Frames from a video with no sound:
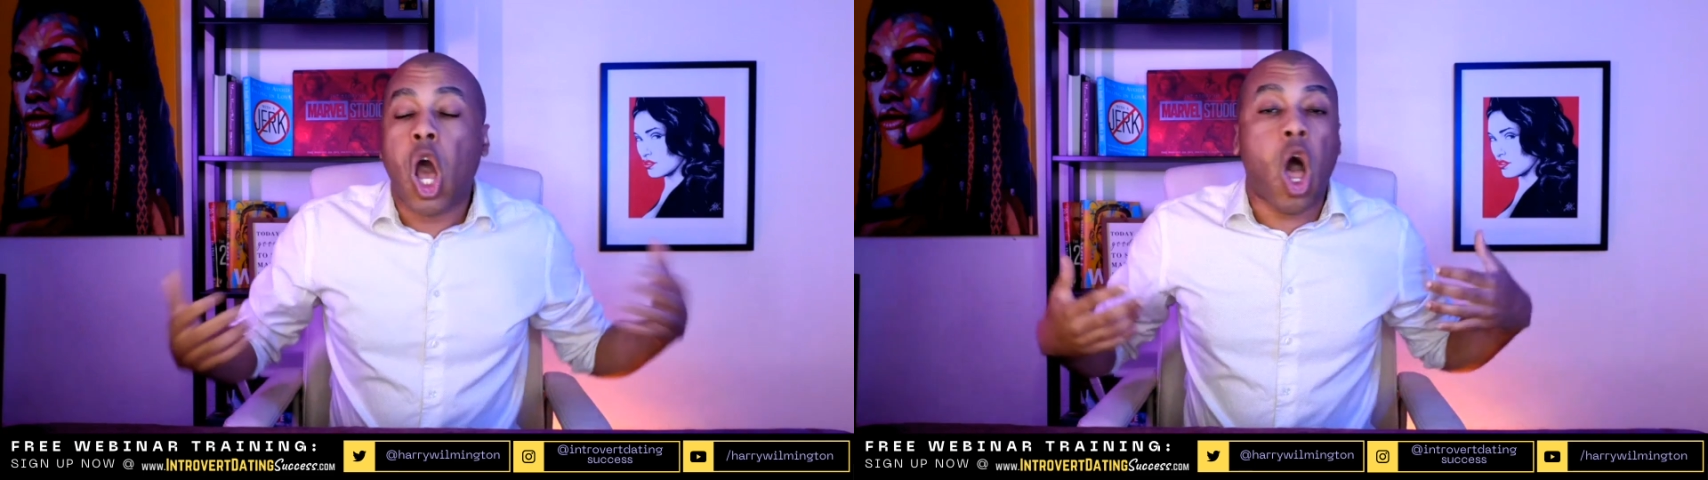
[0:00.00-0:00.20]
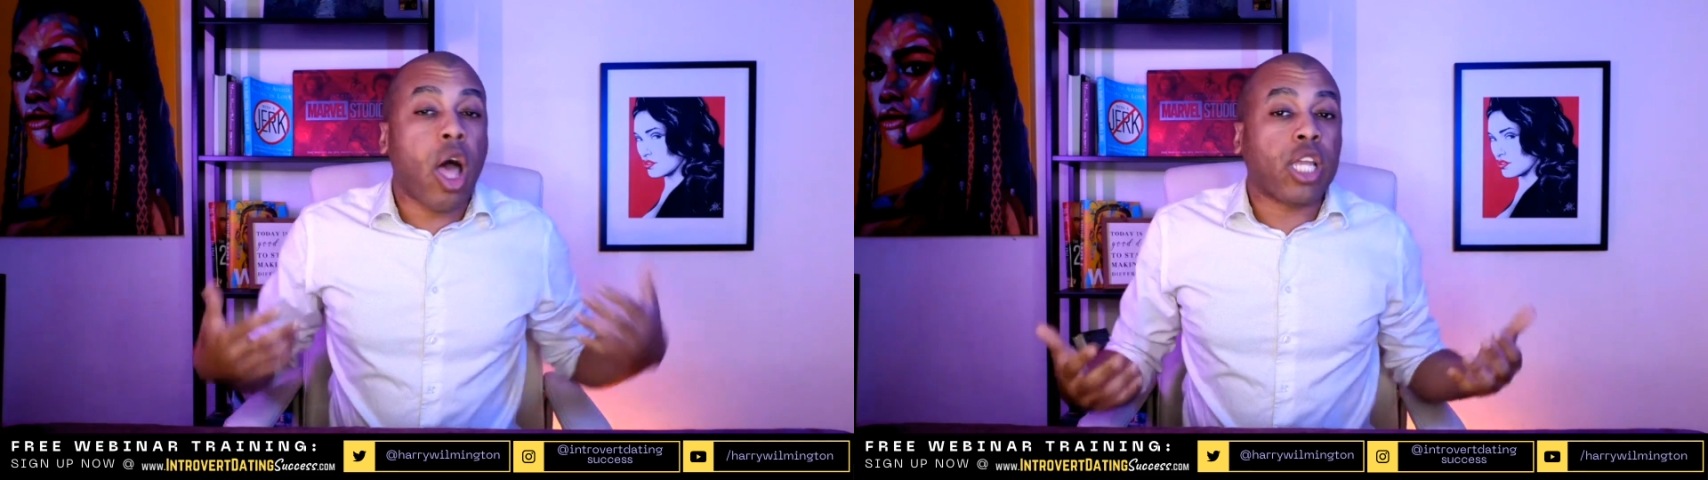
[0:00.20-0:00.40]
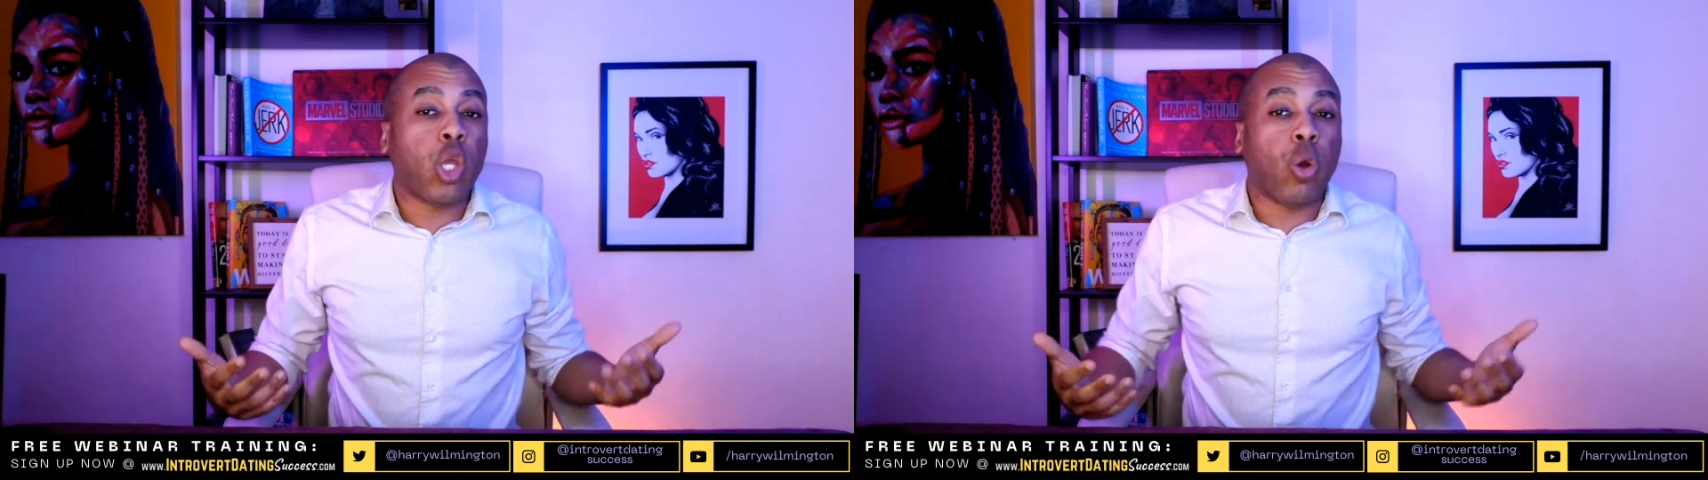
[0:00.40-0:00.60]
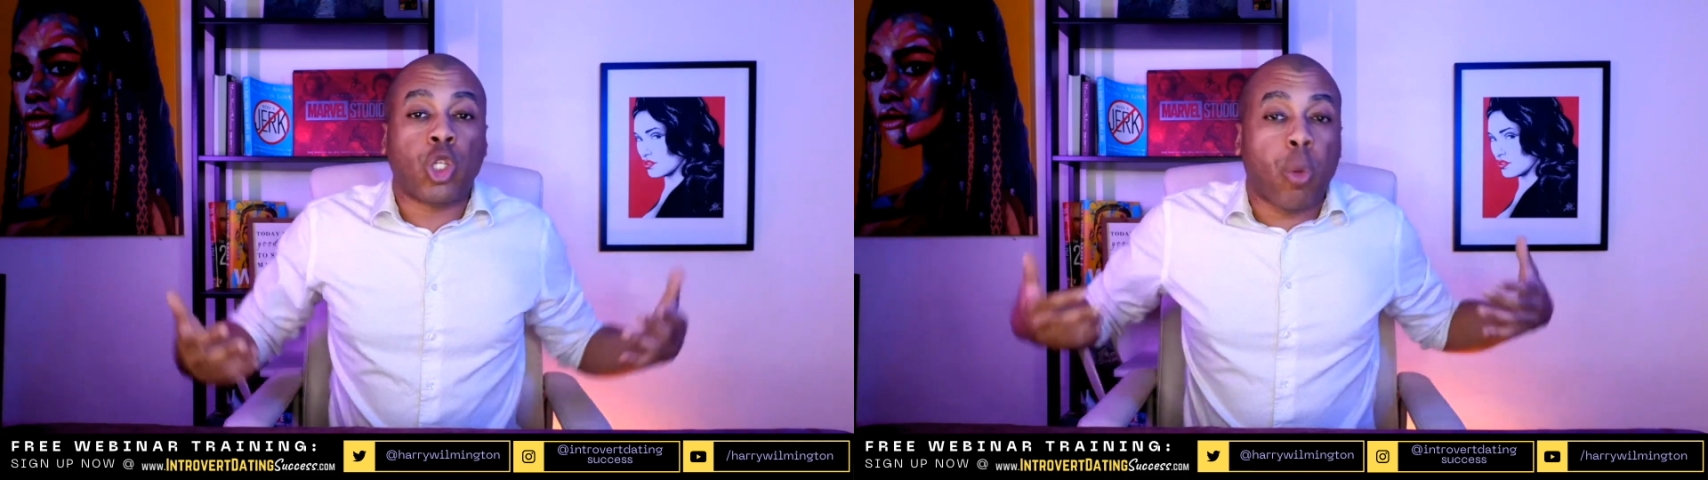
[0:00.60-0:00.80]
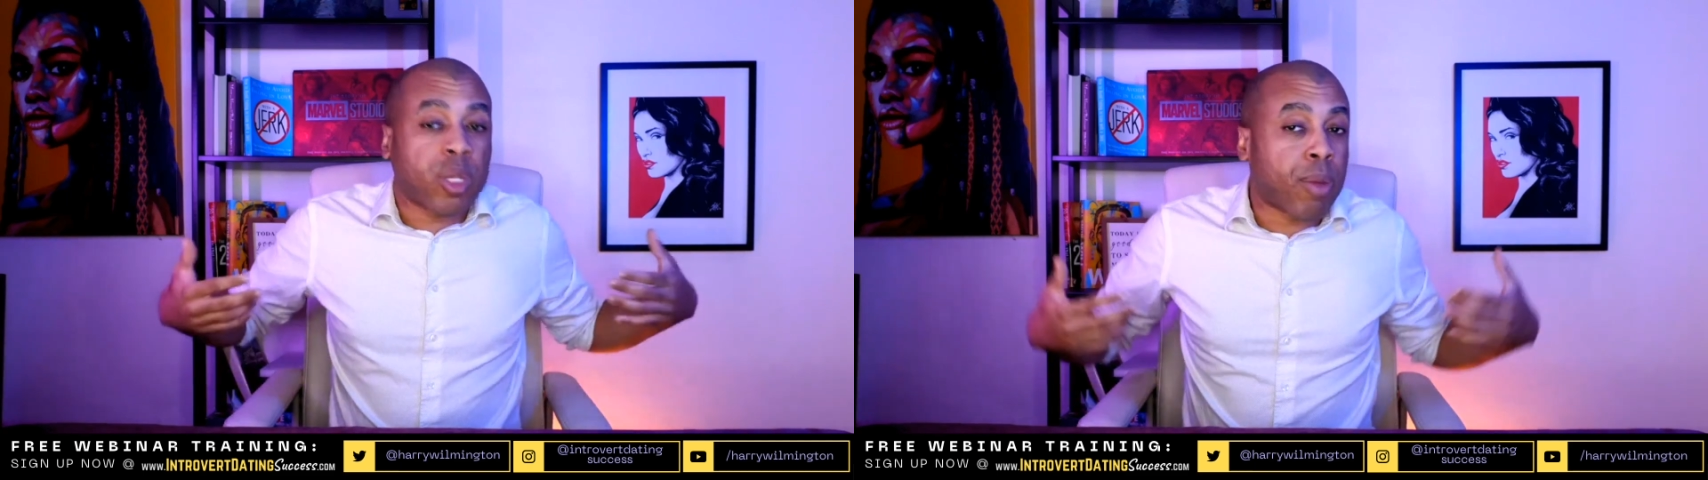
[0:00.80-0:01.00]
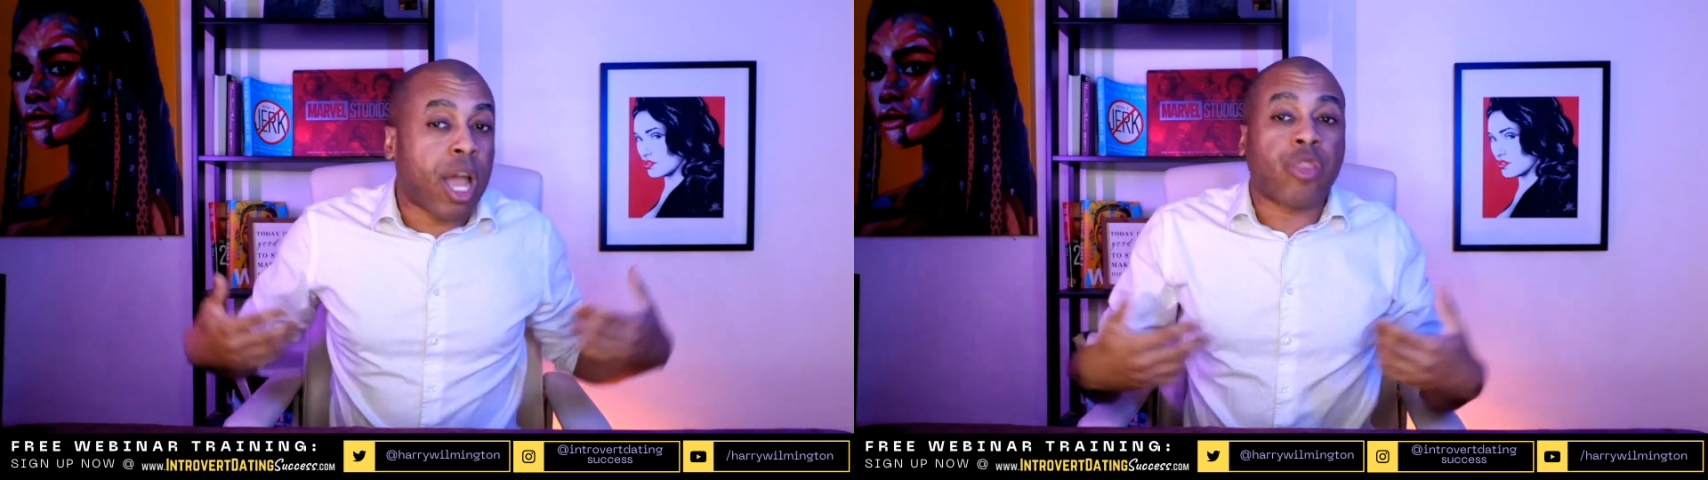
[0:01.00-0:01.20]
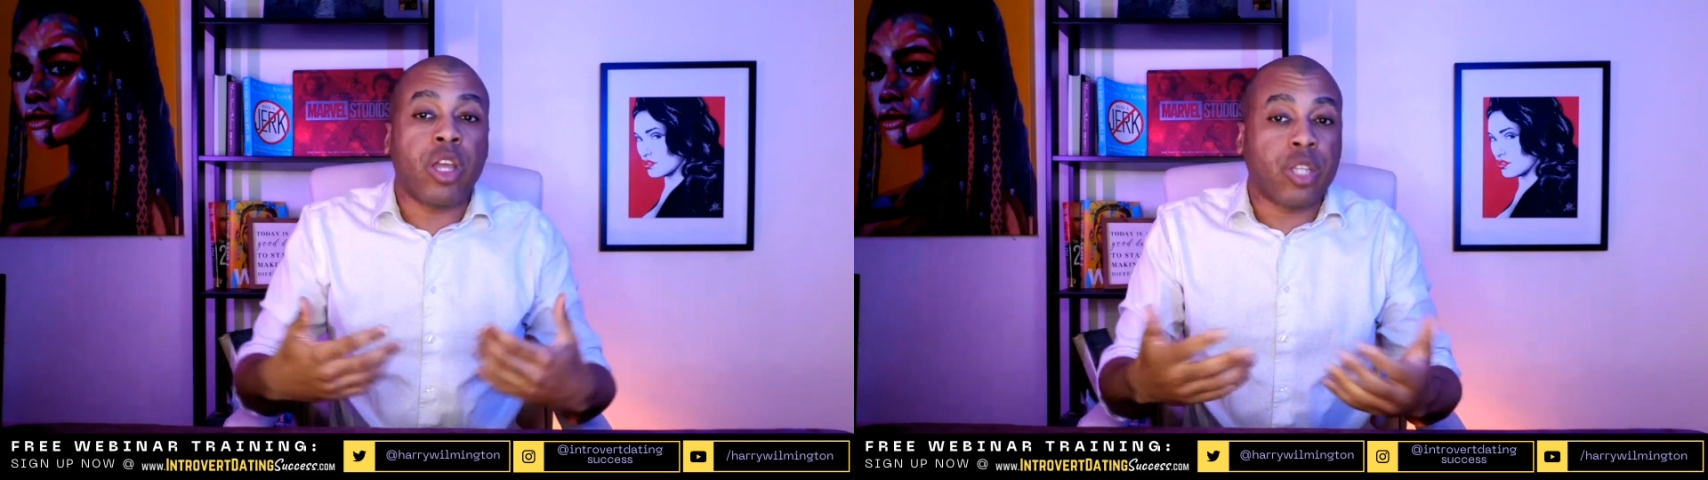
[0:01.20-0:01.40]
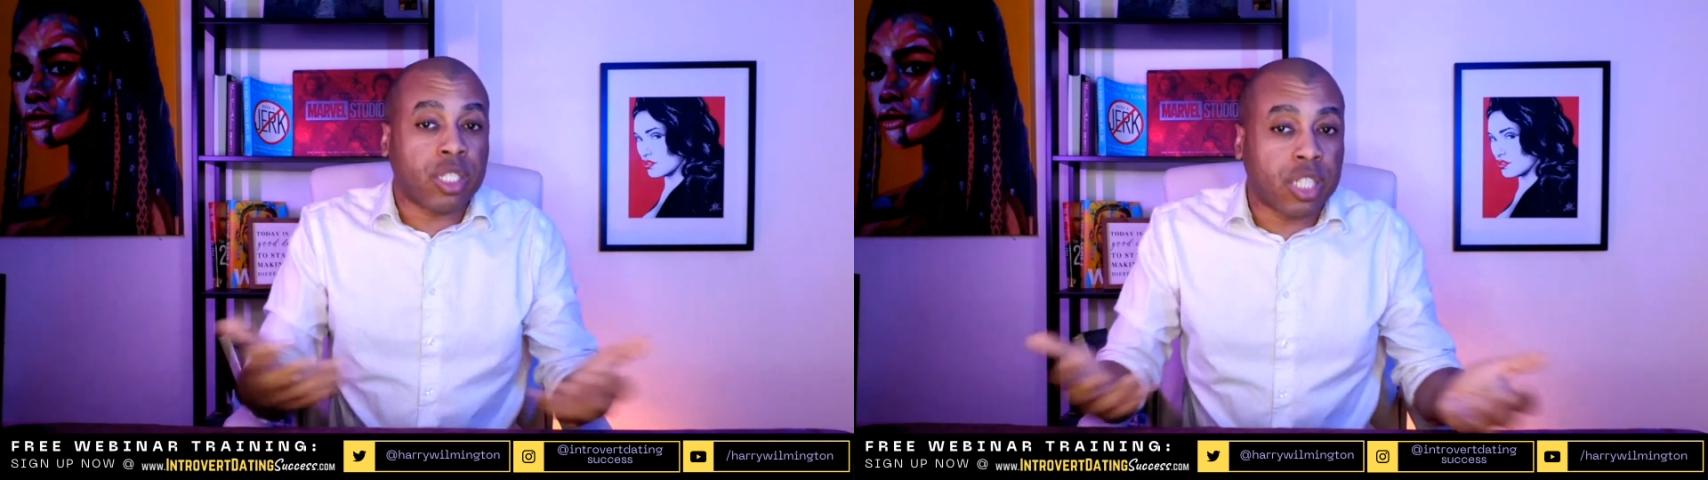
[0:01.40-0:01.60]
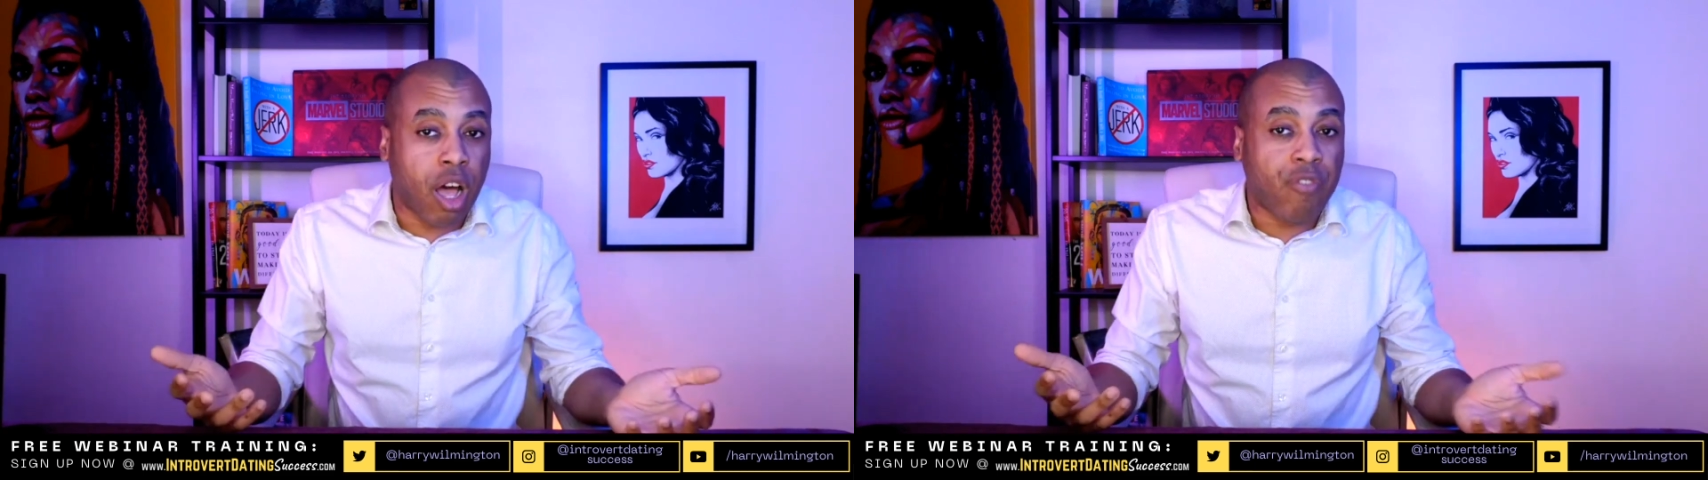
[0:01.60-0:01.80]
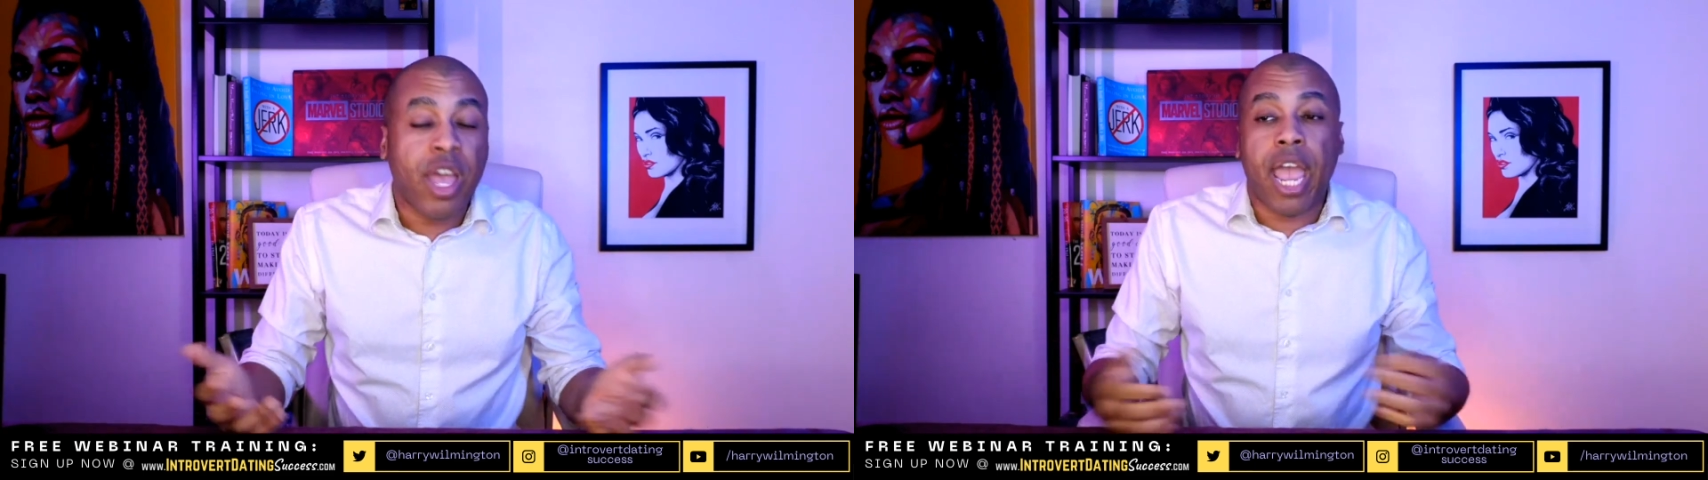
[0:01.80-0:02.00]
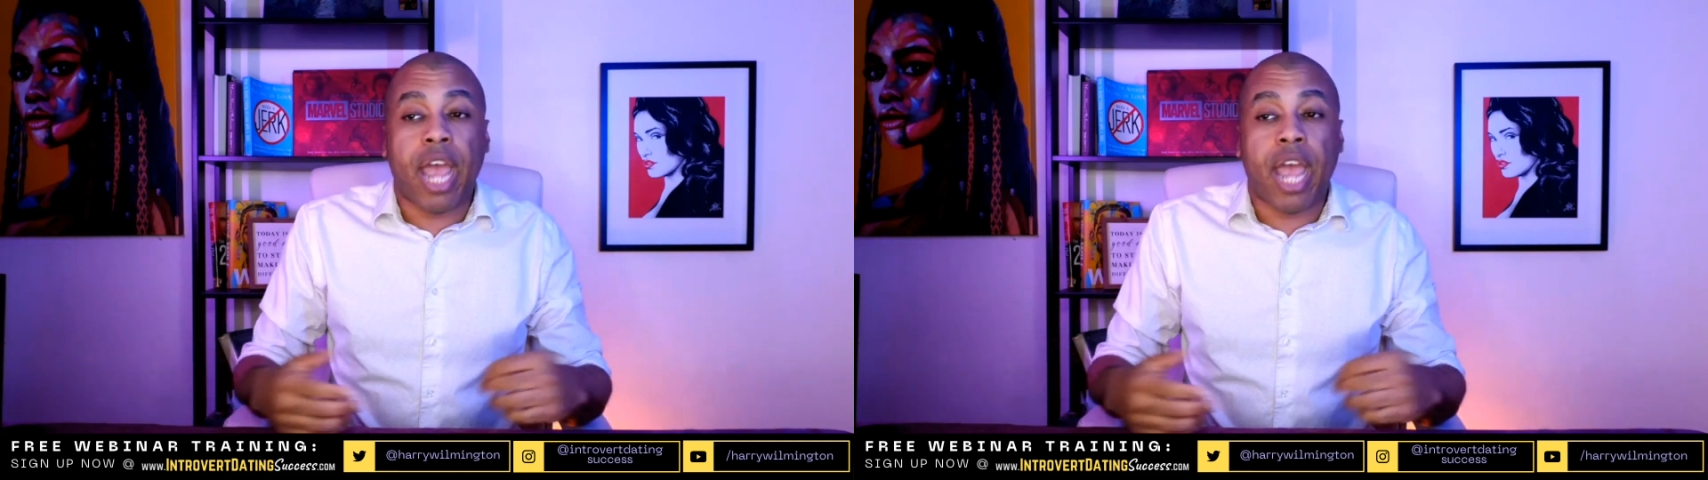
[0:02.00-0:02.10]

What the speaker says: All I can do is show up as my authentic self,